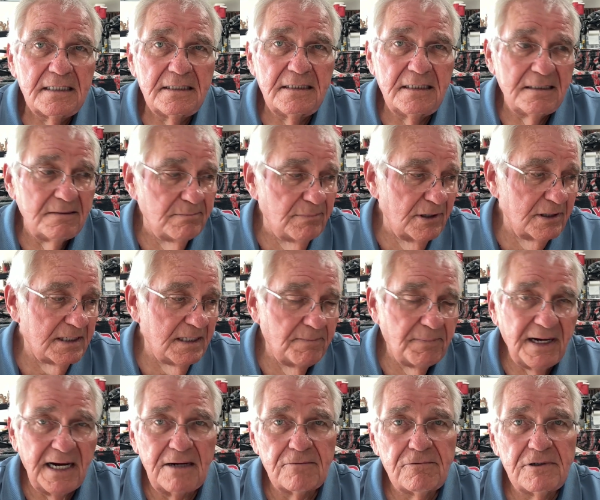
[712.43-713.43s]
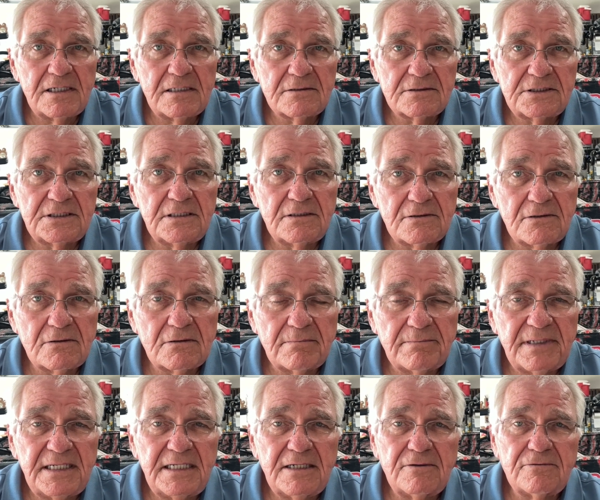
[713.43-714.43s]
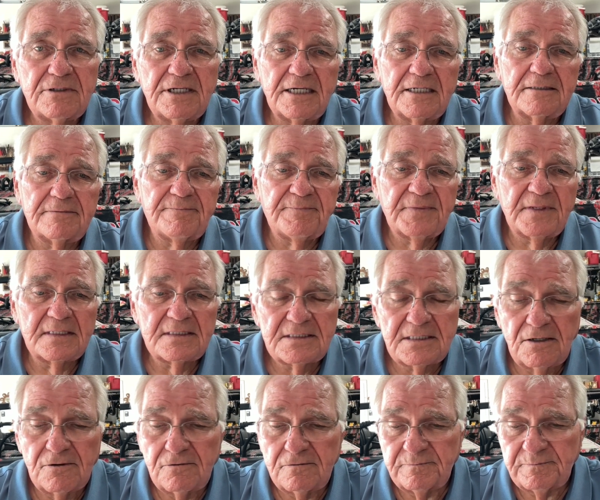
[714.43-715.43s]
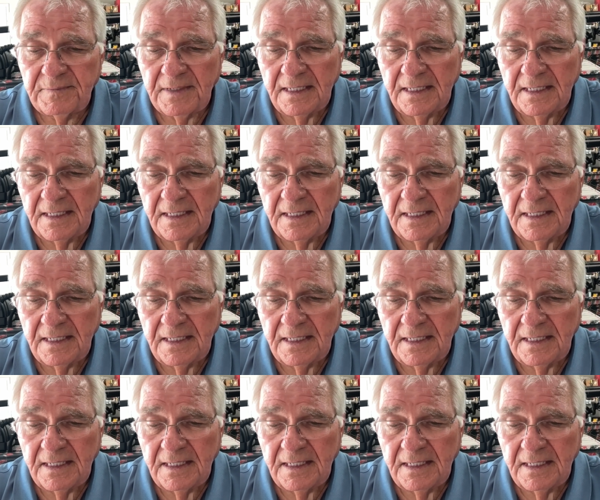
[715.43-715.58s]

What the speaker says: the Berkeley Power Wiggler is still going to be on there. So